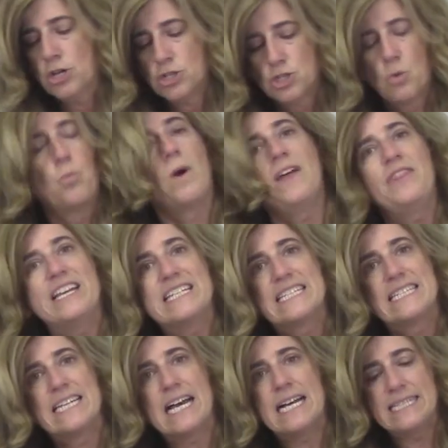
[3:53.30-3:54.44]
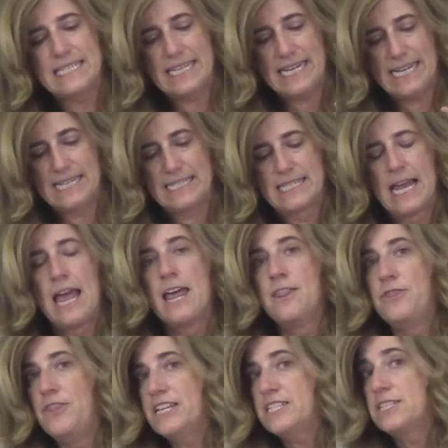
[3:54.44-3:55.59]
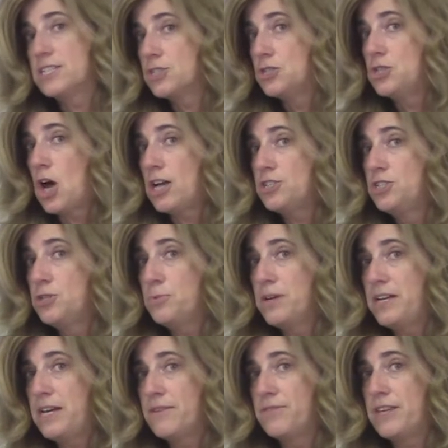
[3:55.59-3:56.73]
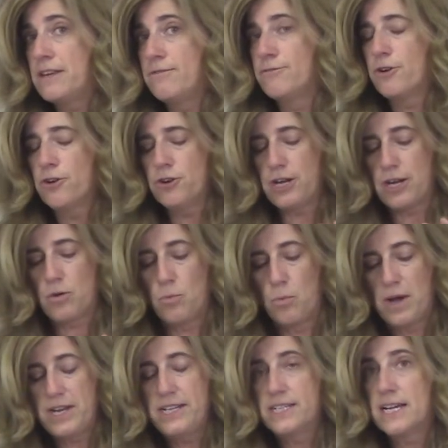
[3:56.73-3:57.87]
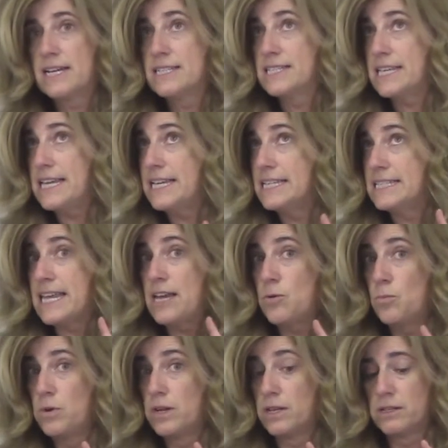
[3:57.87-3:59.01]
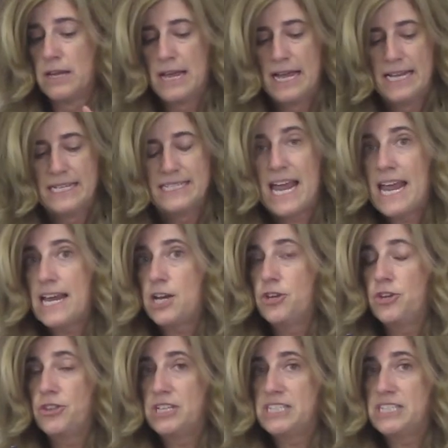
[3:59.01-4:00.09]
So what this does is, this does not do any of the inverting. What it does is it will take the